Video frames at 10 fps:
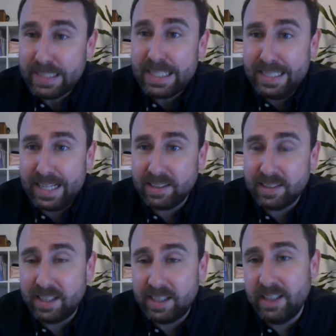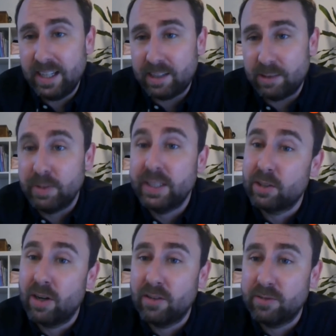next year, like a real
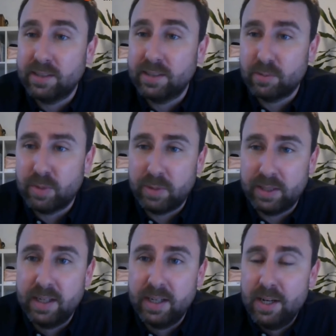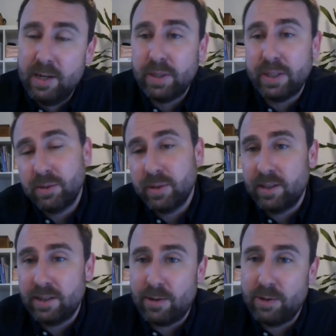conference where we bring
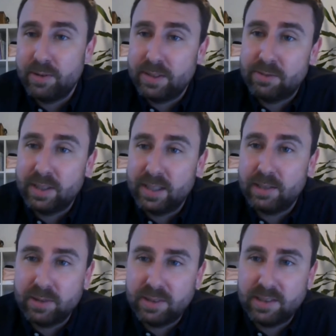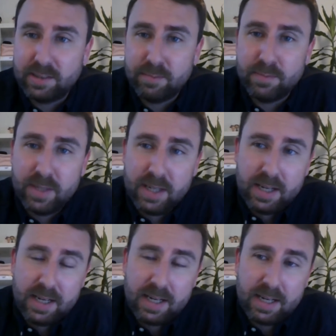together our different ecosystem
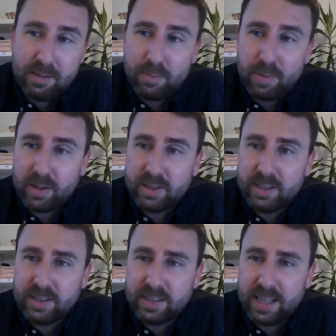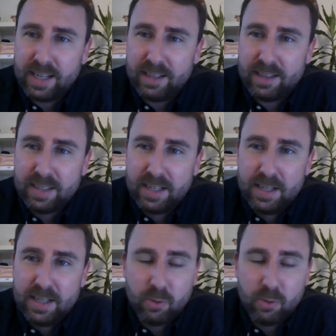partners. And the